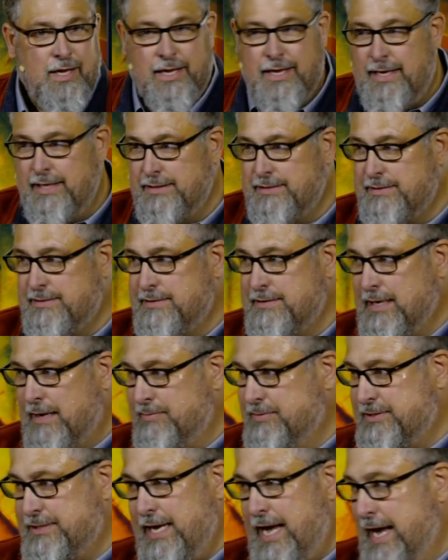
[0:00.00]
he's
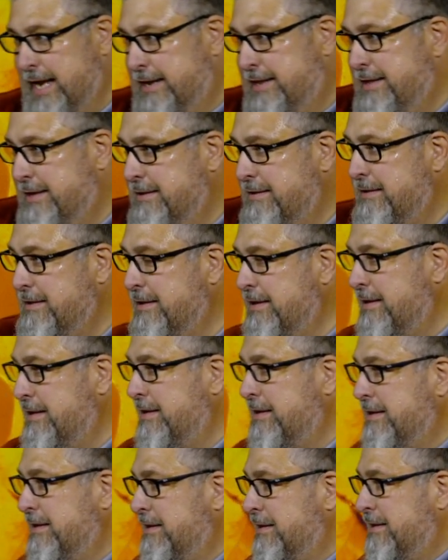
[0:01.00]
upset.
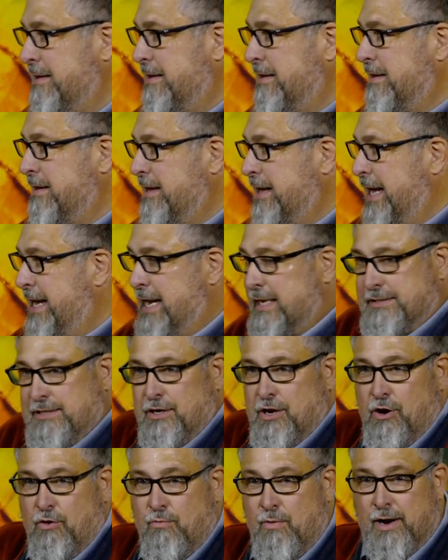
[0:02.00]
He
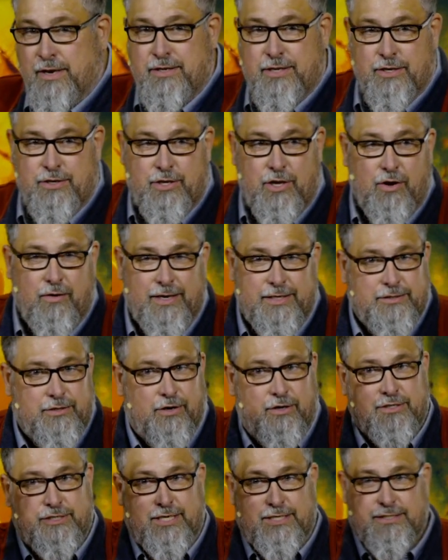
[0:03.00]
doesn't know what to do. He's
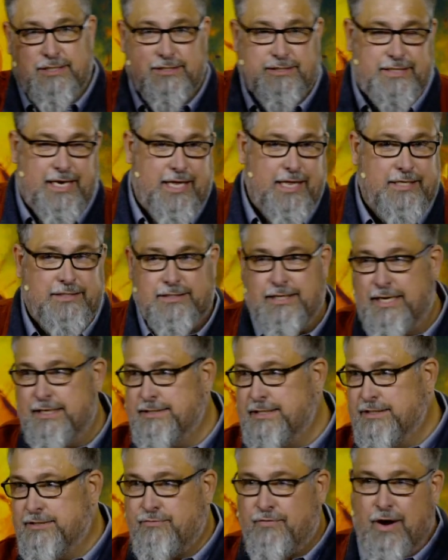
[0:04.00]
heard Jesus say these
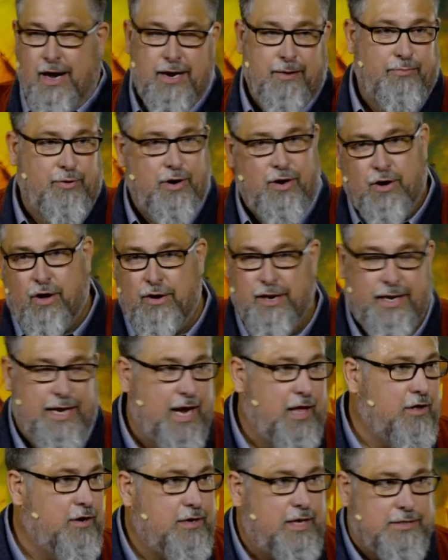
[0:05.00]
things. He's trying to put it all
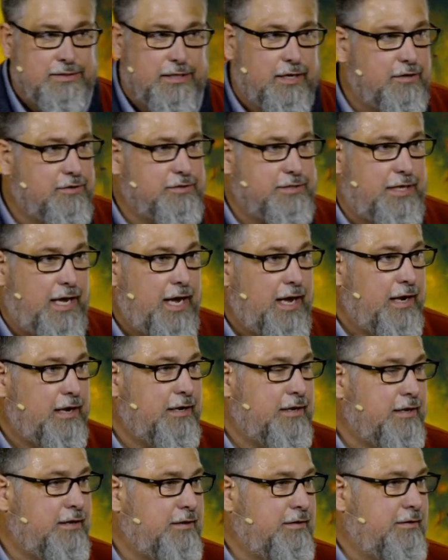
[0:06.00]
together and doesn't understand.
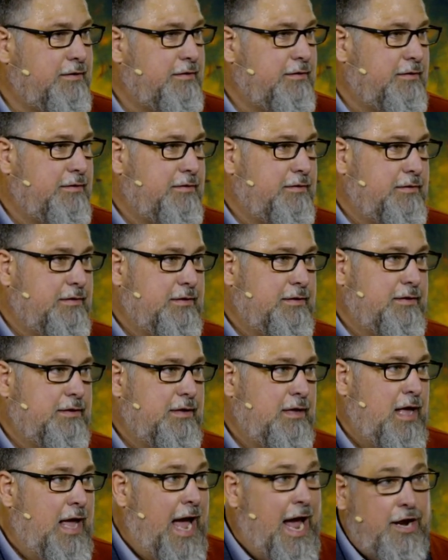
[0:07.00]

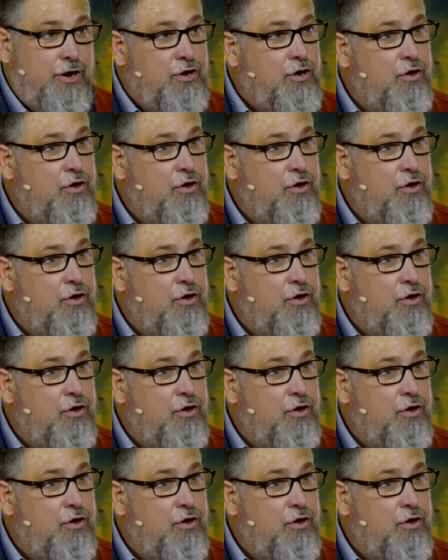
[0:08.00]
And